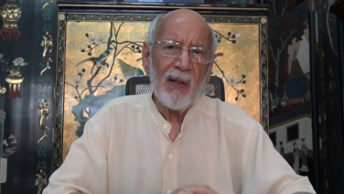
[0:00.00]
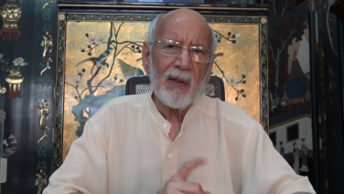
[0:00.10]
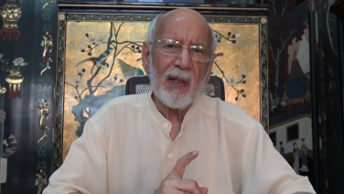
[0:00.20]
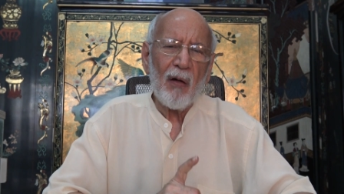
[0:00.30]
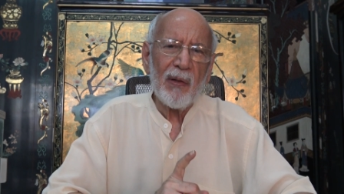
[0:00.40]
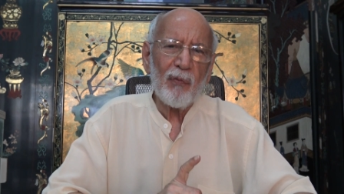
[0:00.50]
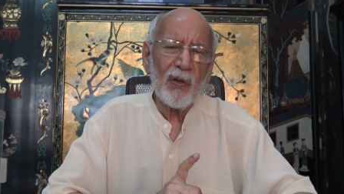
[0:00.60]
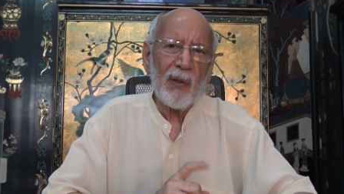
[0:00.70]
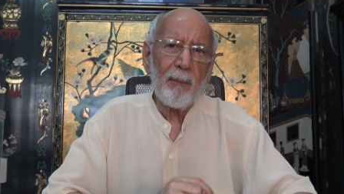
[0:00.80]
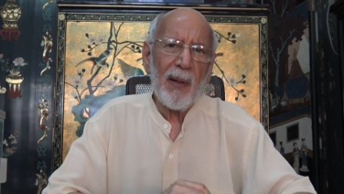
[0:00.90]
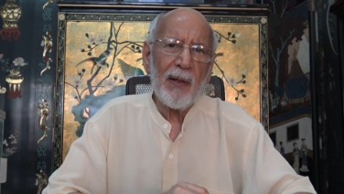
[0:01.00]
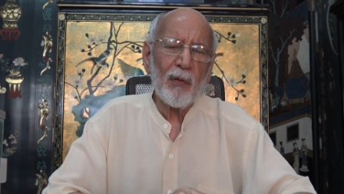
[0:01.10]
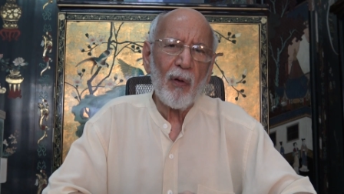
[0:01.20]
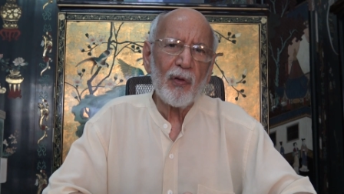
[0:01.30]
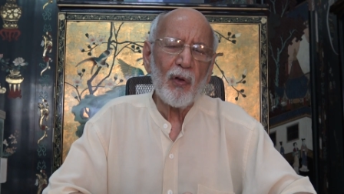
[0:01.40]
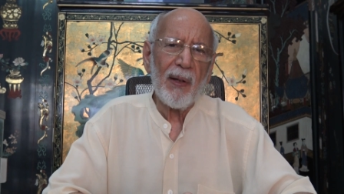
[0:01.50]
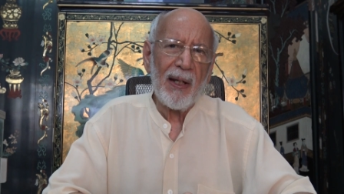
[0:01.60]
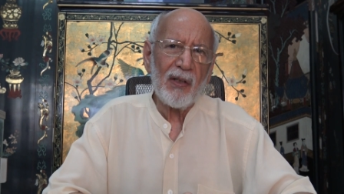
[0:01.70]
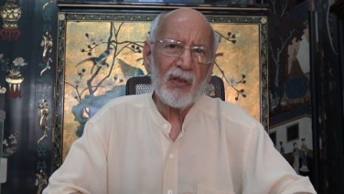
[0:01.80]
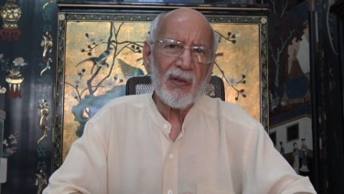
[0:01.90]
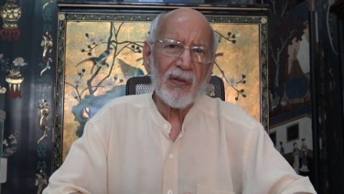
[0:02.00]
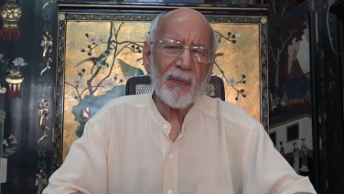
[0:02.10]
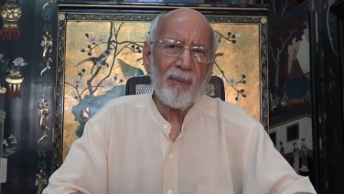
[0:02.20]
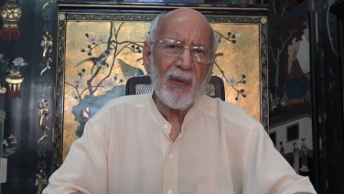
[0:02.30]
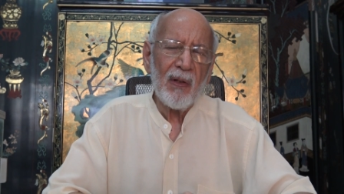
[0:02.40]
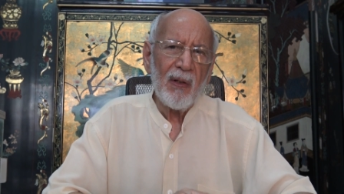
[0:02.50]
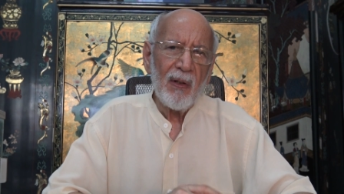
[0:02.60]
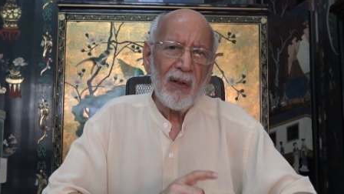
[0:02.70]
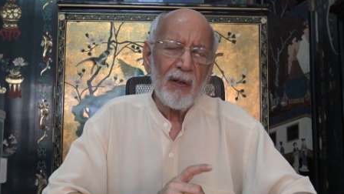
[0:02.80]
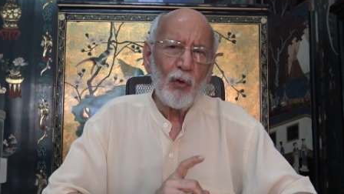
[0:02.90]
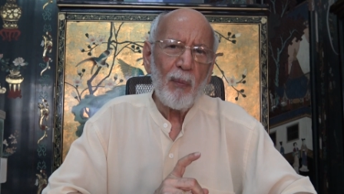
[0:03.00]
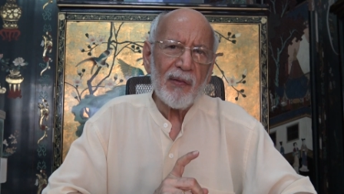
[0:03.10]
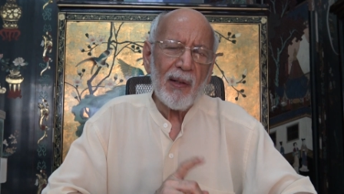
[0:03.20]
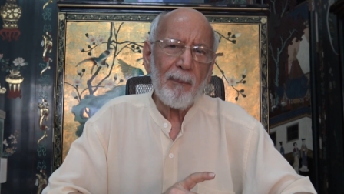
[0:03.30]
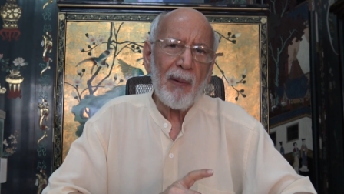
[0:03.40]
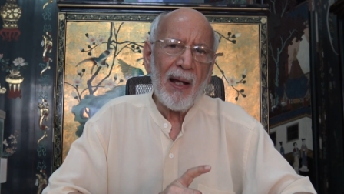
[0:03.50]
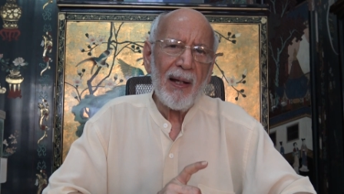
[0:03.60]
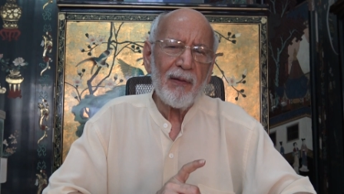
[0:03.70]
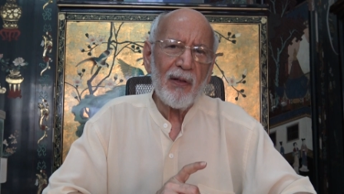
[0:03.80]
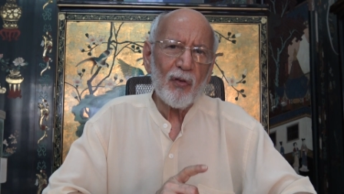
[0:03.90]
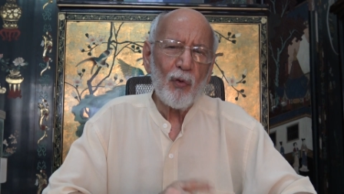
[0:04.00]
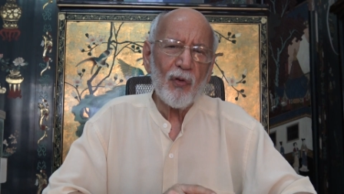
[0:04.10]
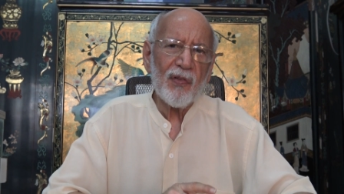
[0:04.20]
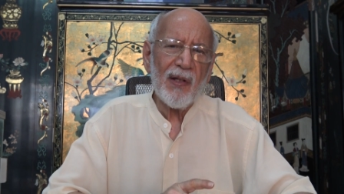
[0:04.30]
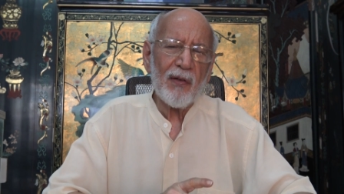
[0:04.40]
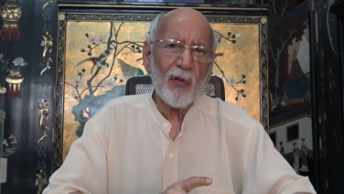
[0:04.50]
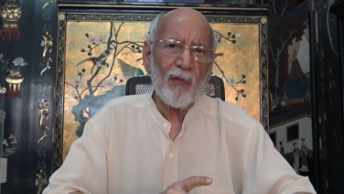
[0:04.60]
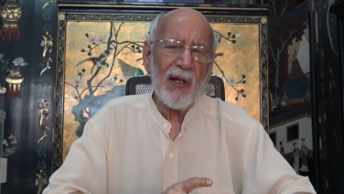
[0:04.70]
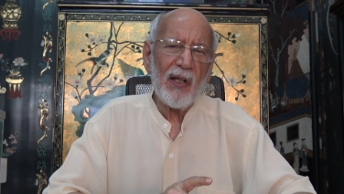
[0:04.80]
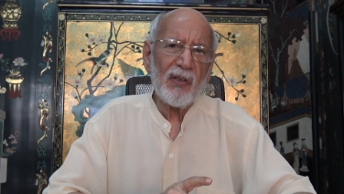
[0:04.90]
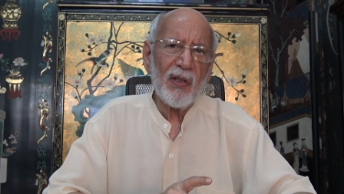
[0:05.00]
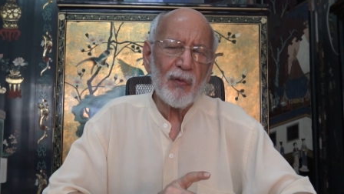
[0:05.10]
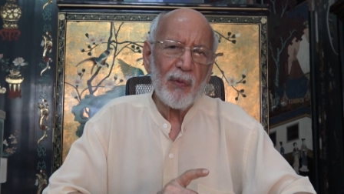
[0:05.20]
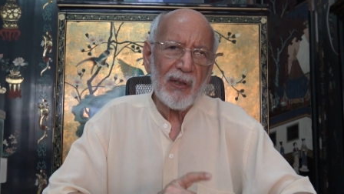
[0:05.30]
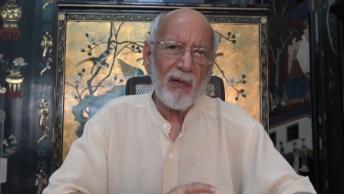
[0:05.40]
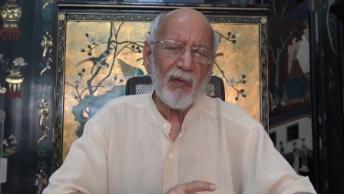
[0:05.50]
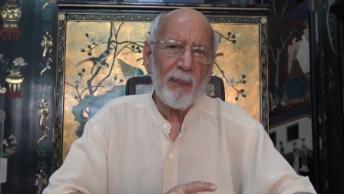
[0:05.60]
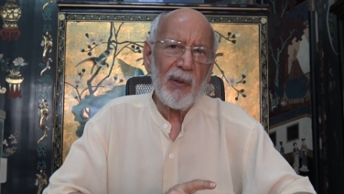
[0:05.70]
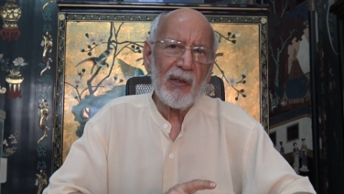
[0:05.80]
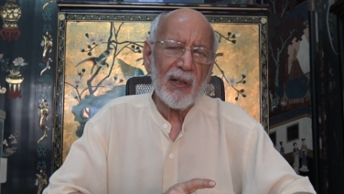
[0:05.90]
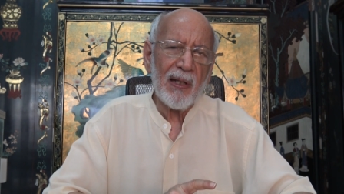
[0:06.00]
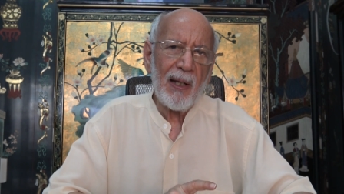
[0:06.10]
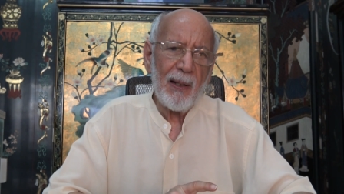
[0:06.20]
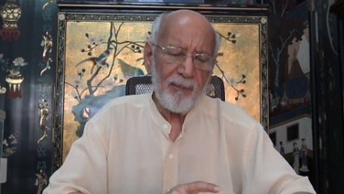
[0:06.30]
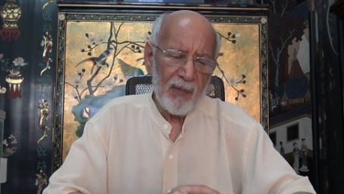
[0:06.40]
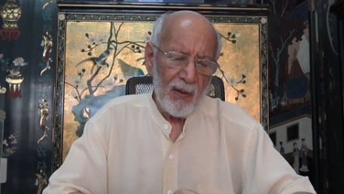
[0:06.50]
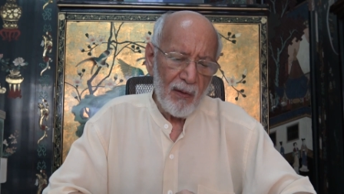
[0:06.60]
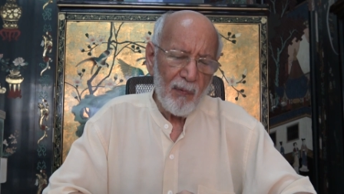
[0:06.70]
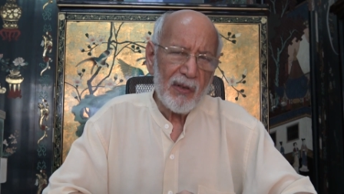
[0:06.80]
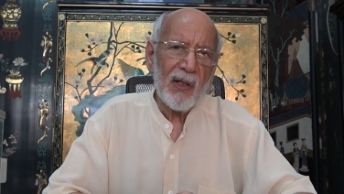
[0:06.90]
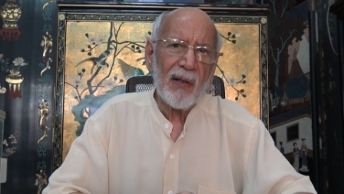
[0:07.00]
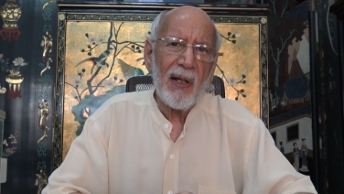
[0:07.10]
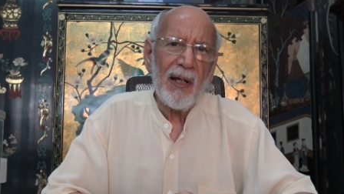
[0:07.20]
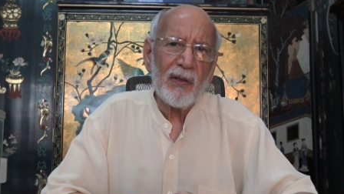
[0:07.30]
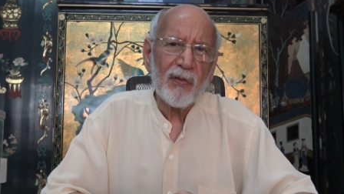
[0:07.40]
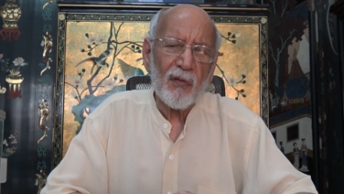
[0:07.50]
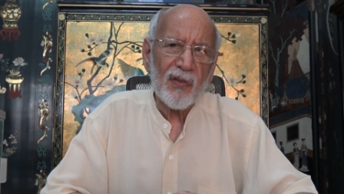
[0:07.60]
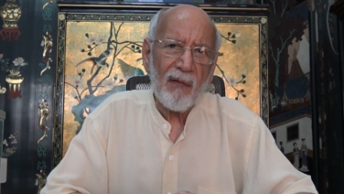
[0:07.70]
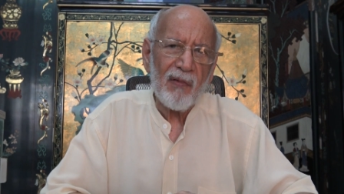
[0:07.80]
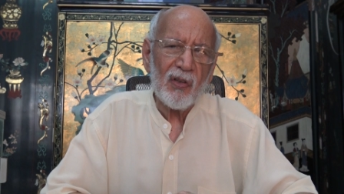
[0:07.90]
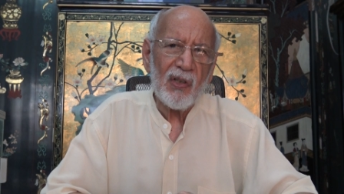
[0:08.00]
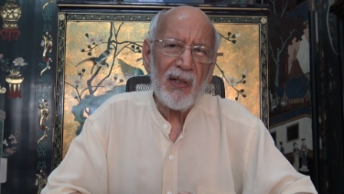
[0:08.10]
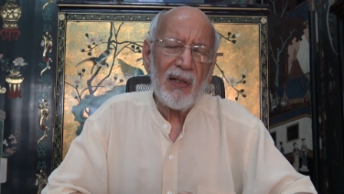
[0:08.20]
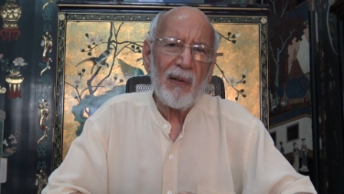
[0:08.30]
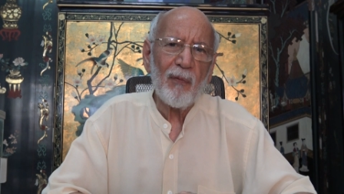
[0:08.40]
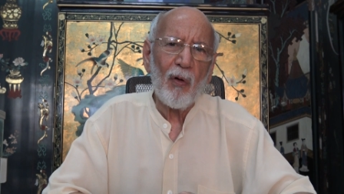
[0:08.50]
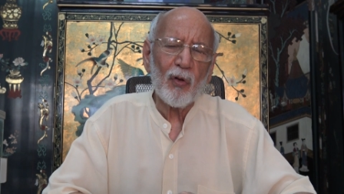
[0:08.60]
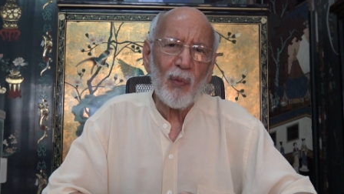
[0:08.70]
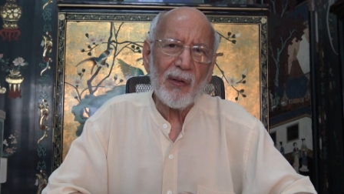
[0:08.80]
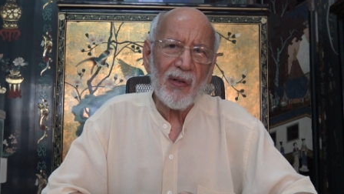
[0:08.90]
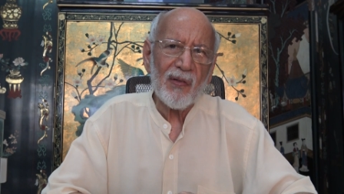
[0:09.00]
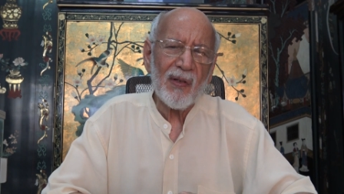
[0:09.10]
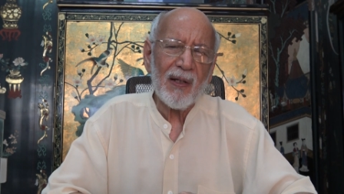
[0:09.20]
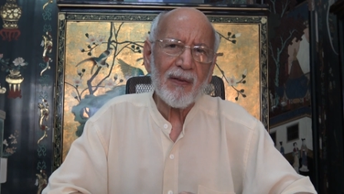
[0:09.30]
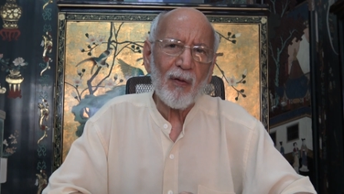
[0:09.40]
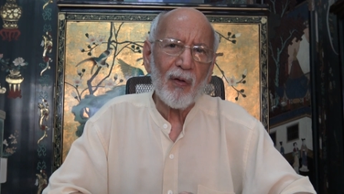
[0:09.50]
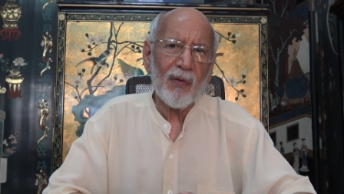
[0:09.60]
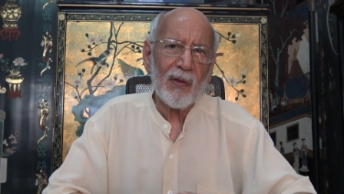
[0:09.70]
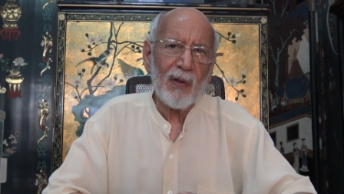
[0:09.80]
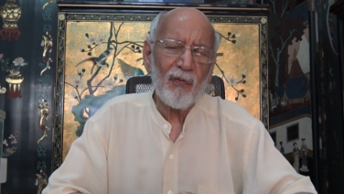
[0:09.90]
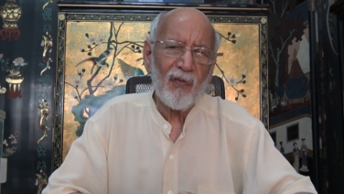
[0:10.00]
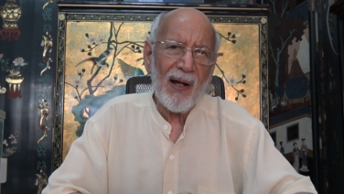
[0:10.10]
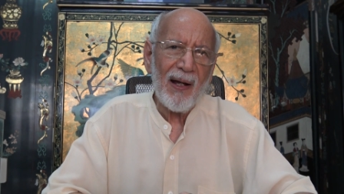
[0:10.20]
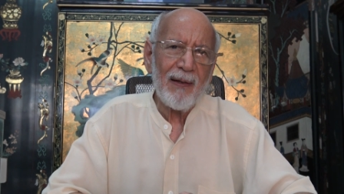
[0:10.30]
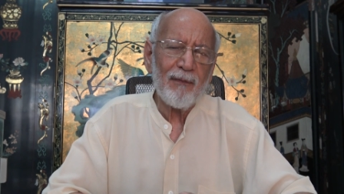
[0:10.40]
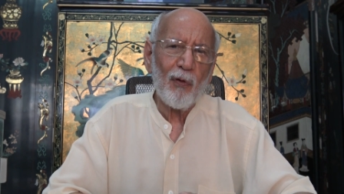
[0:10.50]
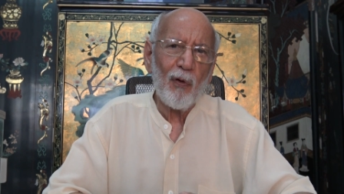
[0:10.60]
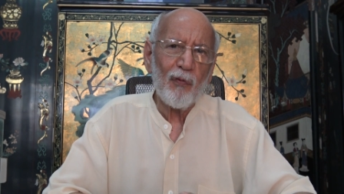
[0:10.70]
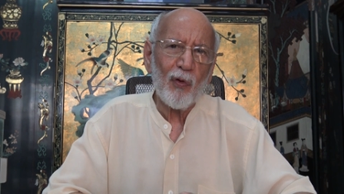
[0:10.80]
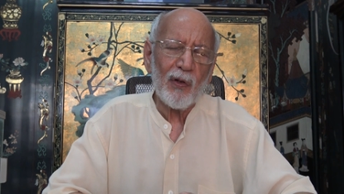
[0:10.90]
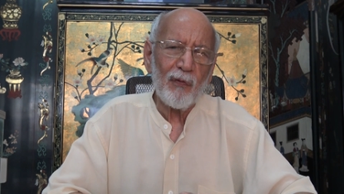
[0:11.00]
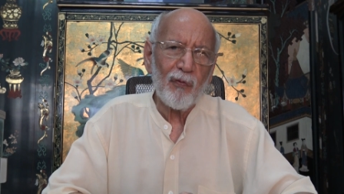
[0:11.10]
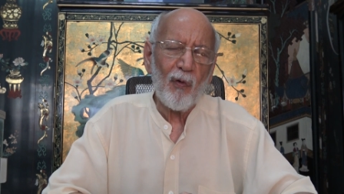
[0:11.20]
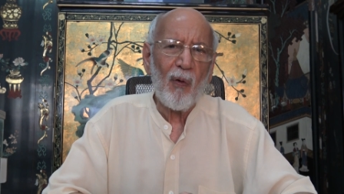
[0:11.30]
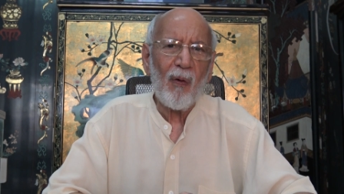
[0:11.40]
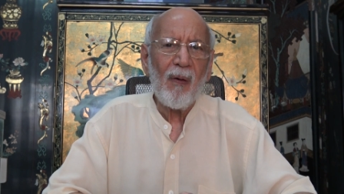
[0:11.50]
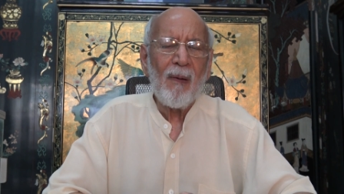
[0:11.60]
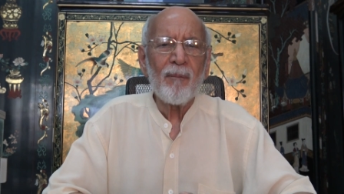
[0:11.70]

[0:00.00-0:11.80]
Now, it will depend on your ages. You must apply these good sets of ages, which I'll repeat again which are the ages of 17 or 26 or 35 or 44